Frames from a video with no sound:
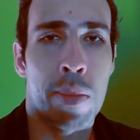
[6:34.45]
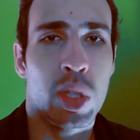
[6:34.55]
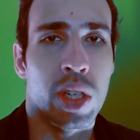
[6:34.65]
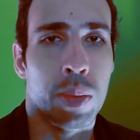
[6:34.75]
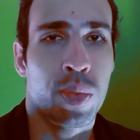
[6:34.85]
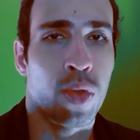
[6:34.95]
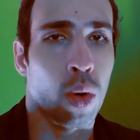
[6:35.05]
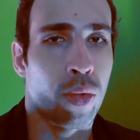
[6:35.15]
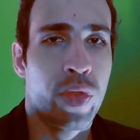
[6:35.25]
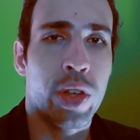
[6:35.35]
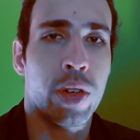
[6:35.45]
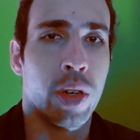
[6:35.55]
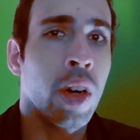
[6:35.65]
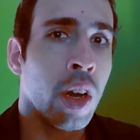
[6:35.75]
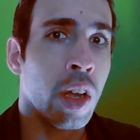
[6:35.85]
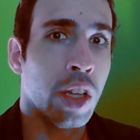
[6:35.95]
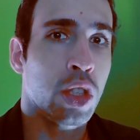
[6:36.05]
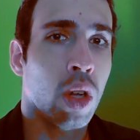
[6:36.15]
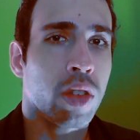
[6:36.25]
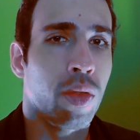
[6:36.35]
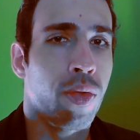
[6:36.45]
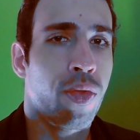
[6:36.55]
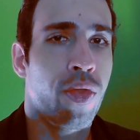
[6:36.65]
amped up for fear is not the